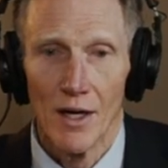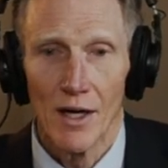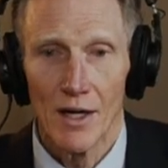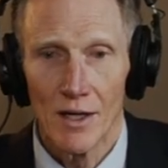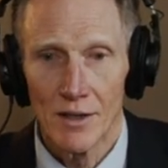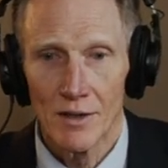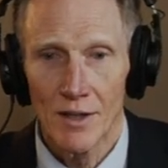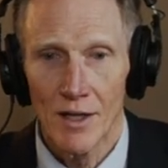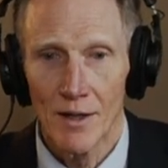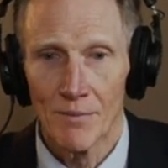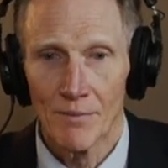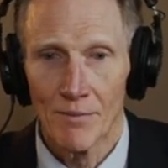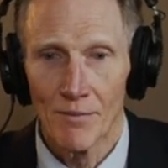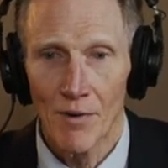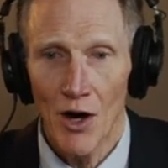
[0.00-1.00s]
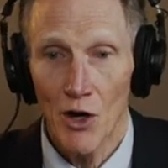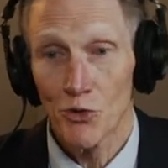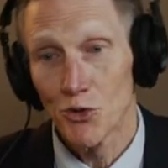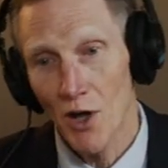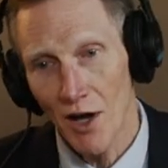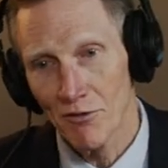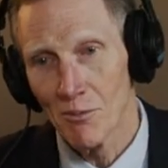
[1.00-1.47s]
And um, I
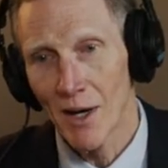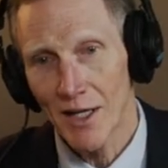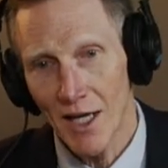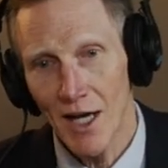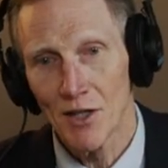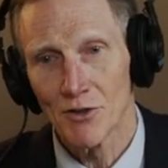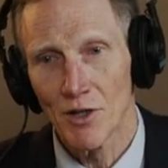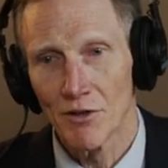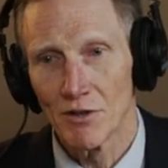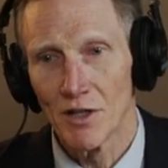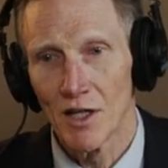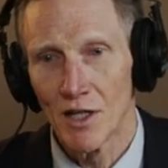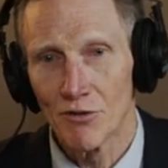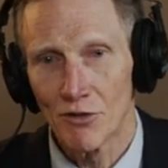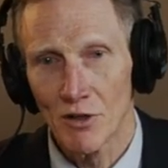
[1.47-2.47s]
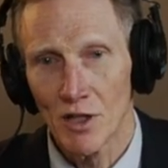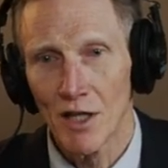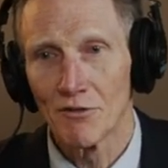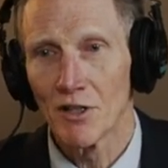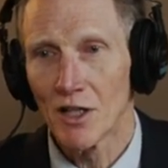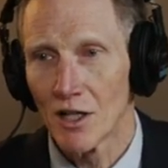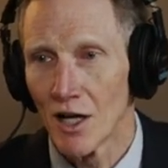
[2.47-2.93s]
also have on my calendar every day for
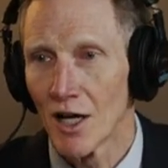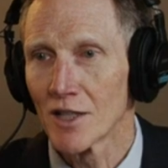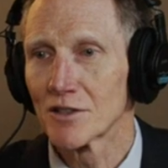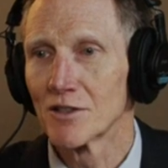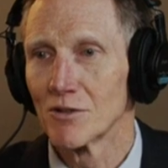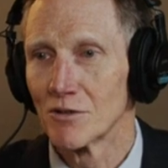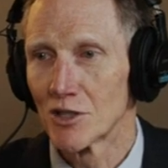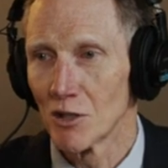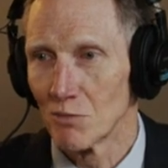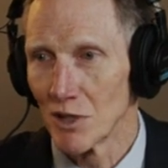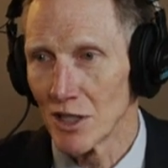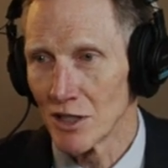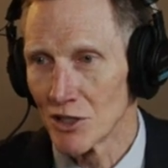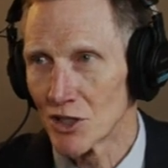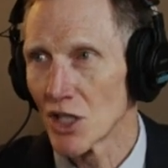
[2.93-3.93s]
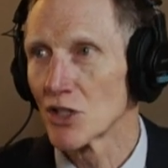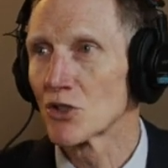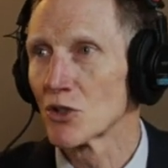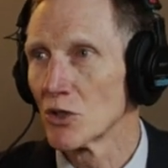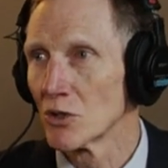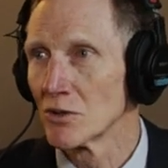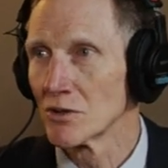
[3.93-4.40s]
eleven o'clock to, to be
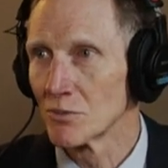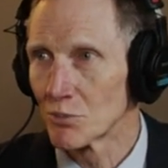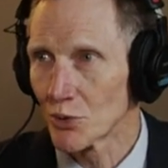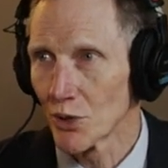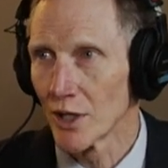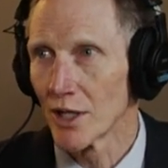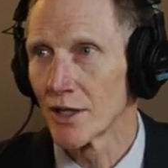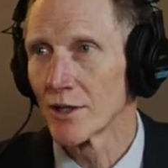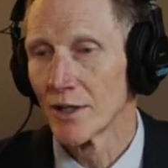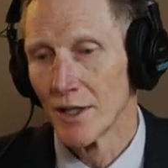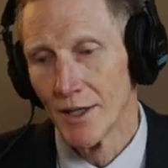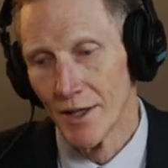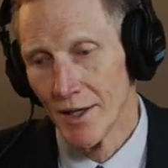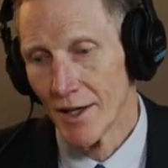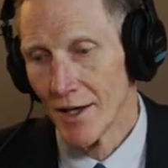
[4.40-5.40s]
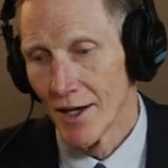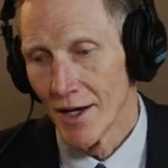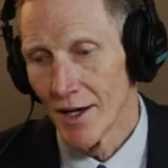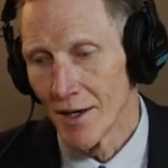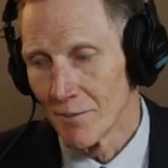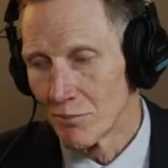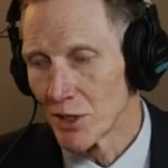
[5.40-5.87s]
intentional in prayer.
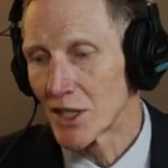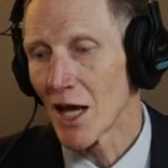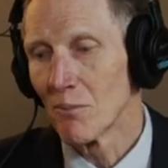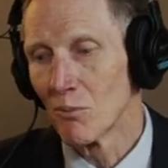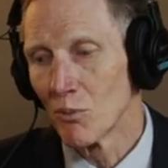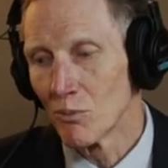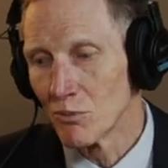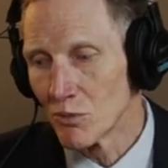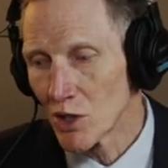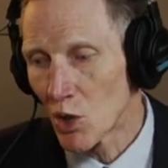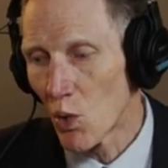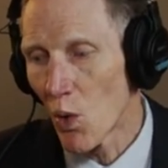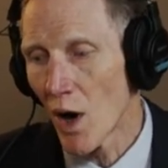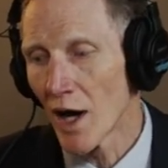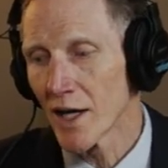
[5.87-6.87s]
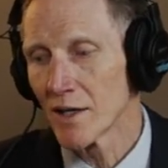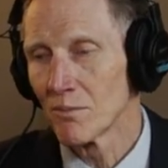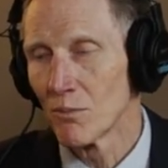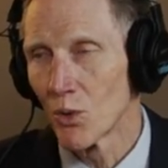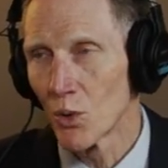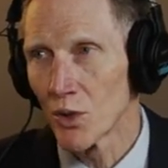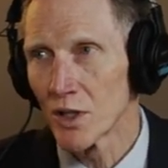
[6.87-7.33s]
Uh, but that m quiet
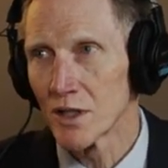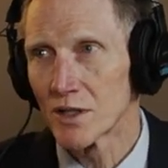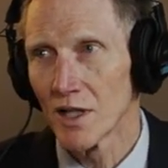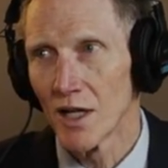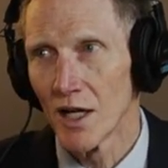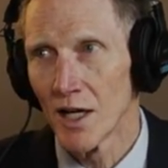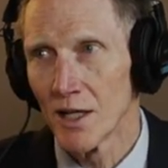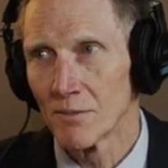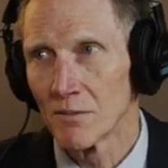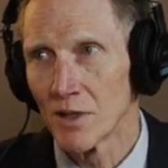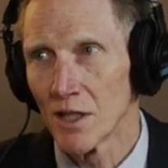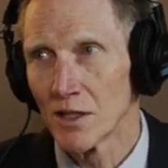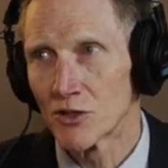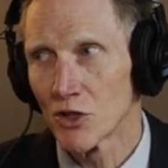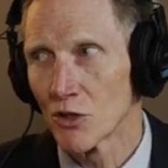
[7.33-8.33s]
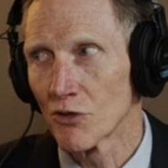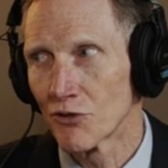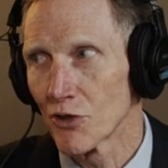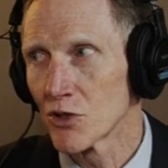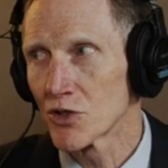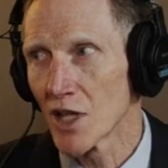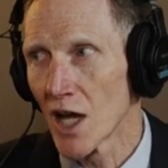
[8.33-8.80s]
morning time, and so the
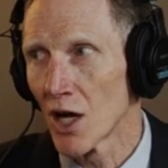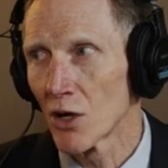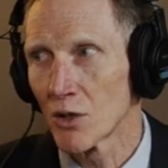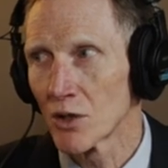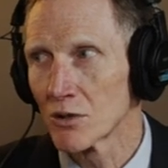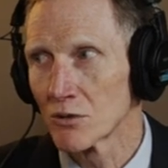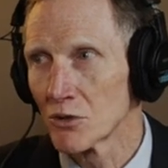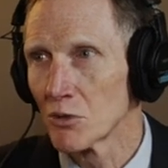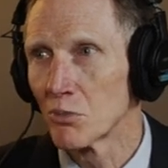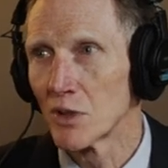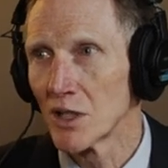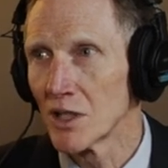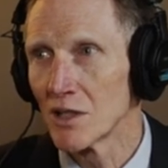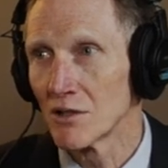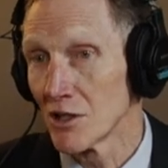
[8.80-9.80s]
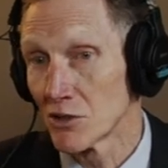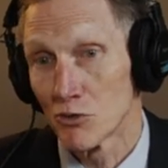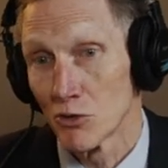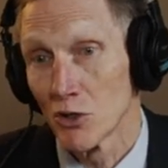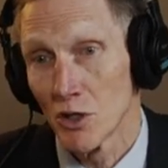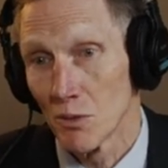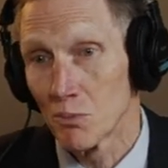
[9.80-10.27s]
first hour will be, it's
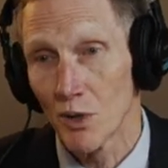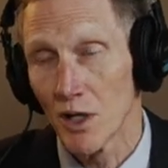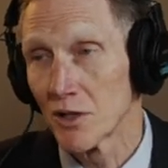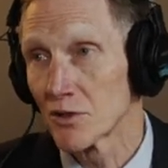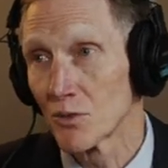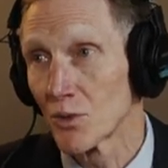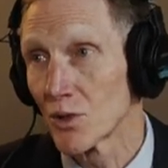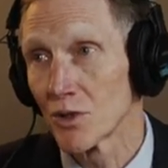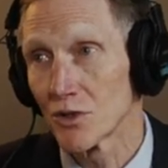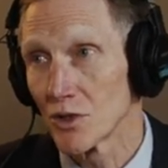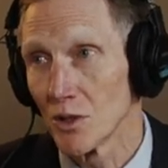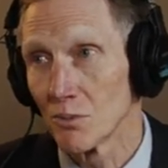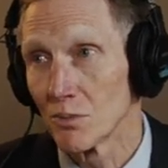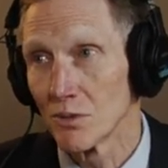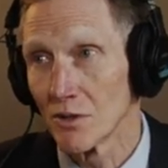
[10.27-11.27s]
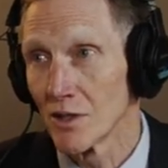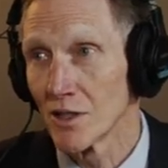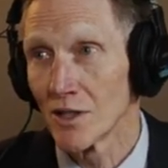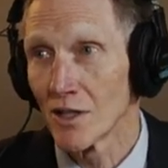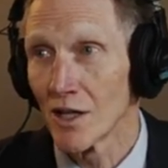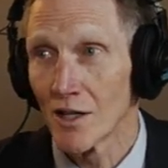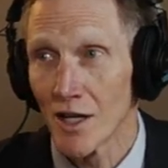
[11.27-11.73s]
really a praise and worship. Uh,
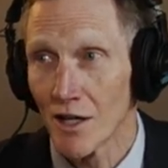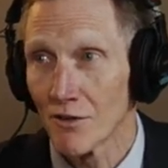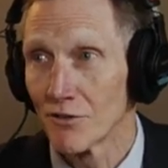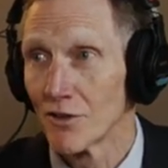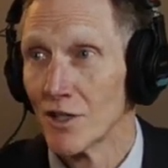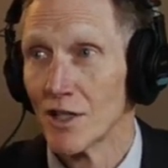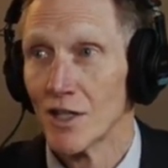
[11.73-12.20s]
and I'll have